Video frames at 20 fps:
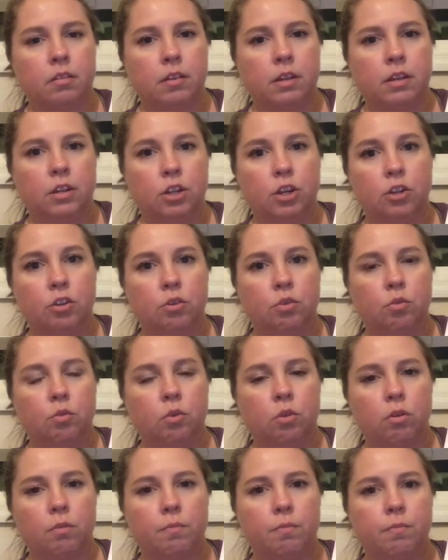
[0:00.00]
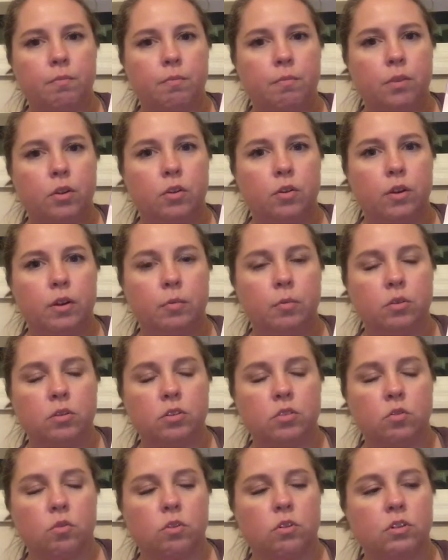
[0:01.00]
like new or at a
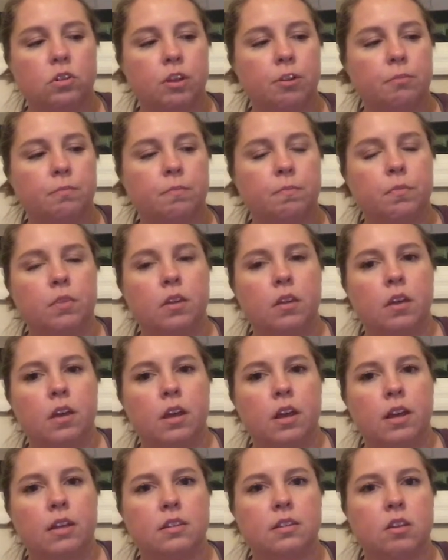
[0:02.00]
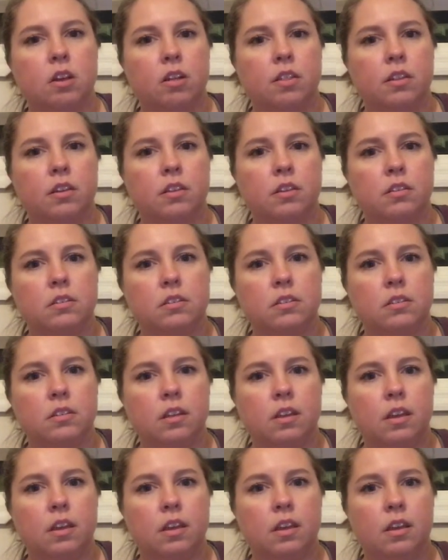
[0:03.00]
bookstore, so I saw this
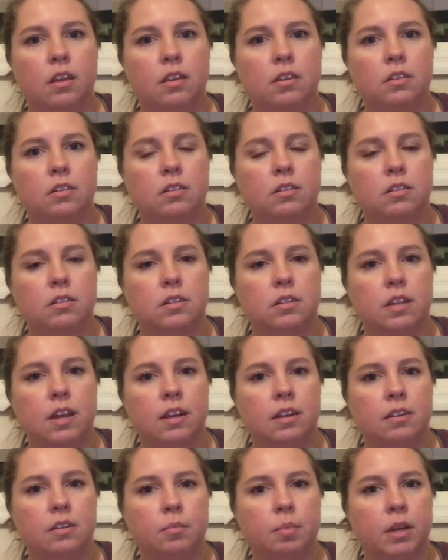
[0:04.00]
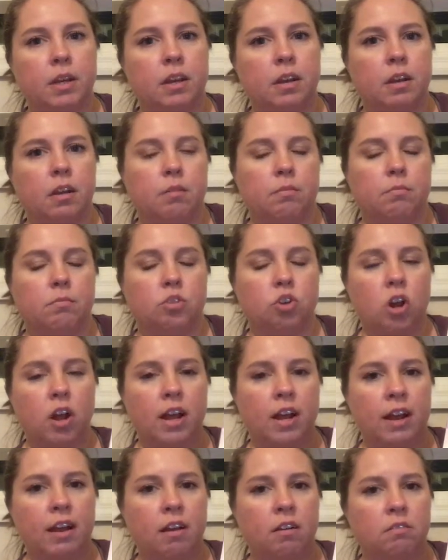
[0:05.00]
and decided to pick it up and try
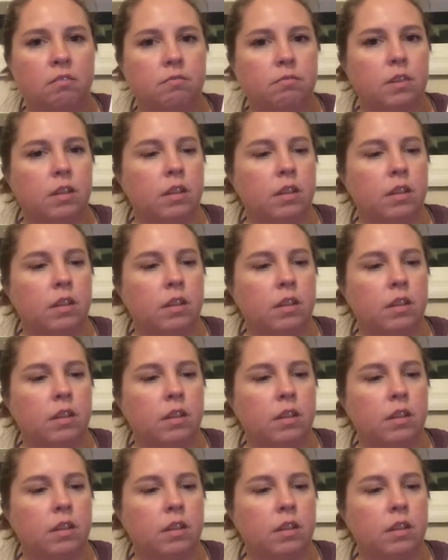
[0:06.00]
it out.